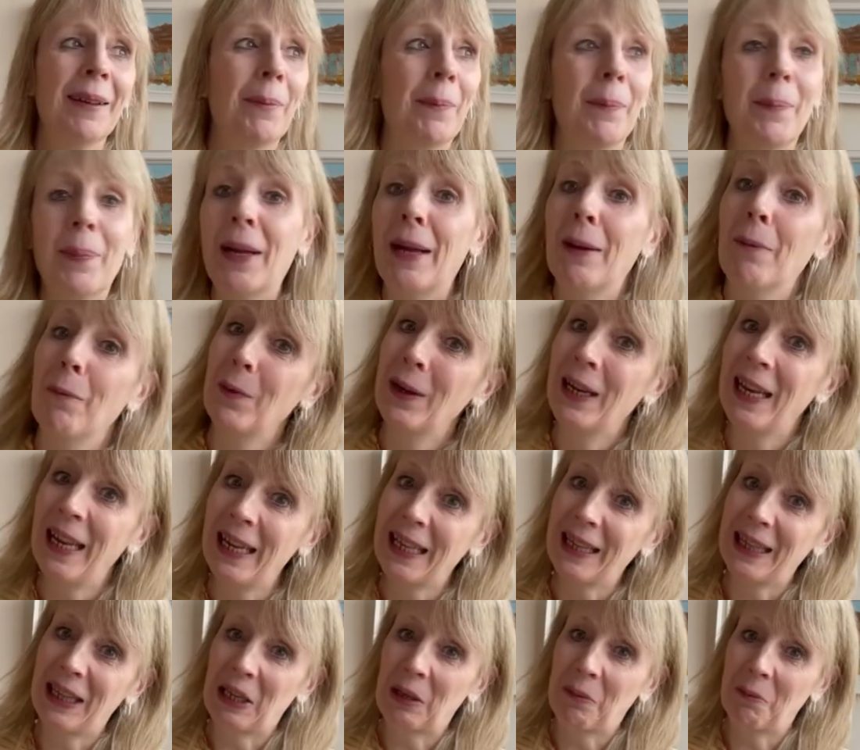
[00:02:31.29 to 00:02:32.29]
But we
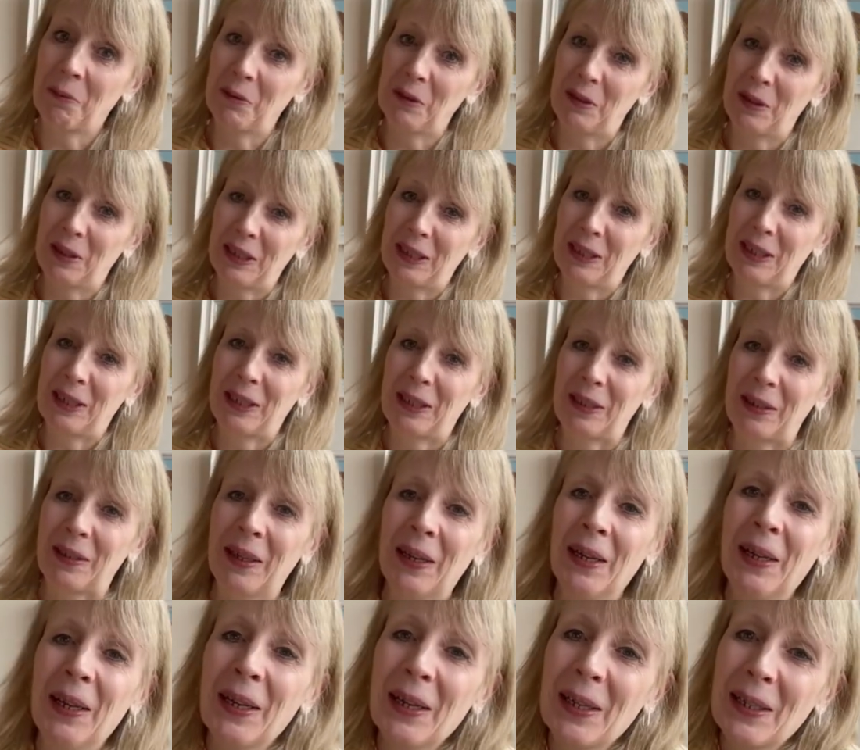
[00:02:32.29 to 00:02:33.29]
like the emojis too.
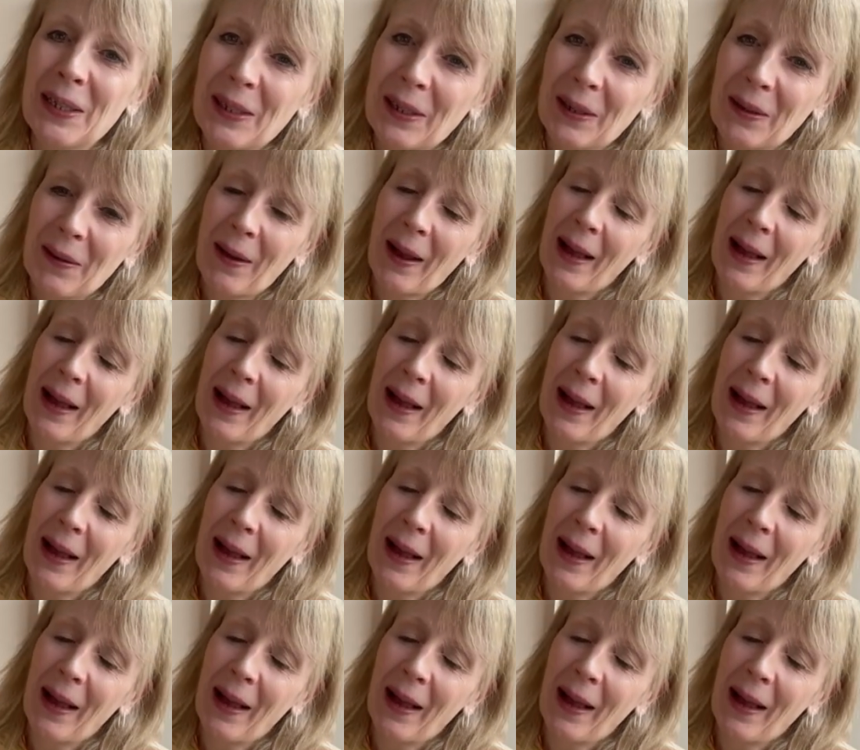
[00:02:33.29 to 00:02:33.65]
So